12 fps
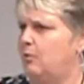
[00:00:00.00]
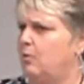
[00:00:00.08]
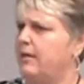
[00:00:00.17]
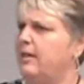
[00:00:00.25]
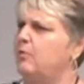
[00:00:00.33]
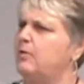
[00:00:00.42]

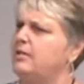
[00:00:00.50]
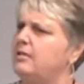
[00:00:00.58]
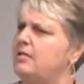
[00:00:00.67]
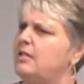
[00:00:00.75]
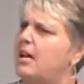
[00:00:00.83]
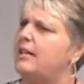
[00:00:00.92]
where there
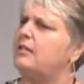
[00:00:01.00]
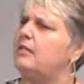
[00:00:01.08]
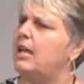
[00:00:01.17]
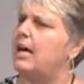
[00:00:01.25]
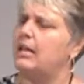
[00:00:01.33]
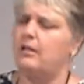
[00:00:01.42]
was not a
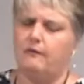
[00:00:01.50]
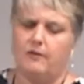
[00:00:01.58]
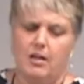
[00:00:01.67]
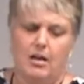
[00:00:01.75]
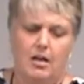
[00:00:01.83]
lot of